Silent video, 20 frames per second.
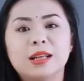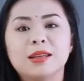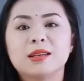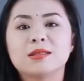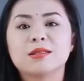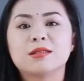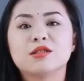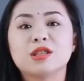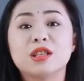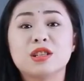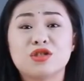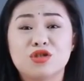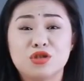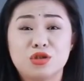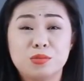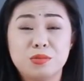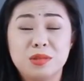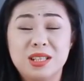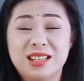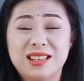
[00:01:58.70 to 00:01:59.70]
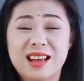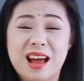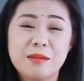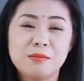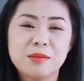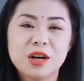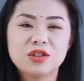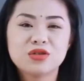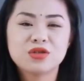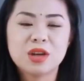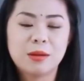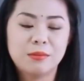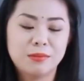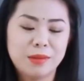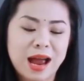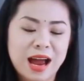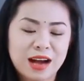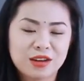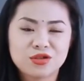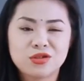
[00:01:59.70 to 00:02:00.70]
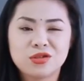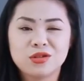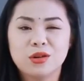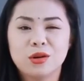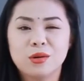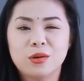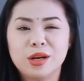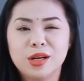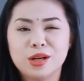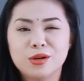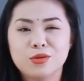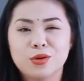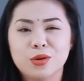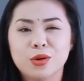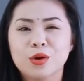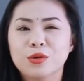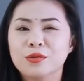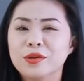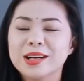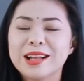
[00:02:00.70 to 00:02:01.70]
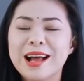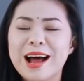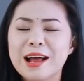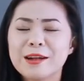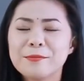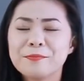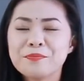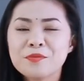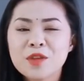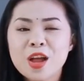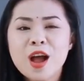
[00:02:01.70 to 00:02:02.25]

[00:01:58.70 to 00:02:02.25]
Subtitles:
it doesn't disturb me that much. I'm actually already go over that.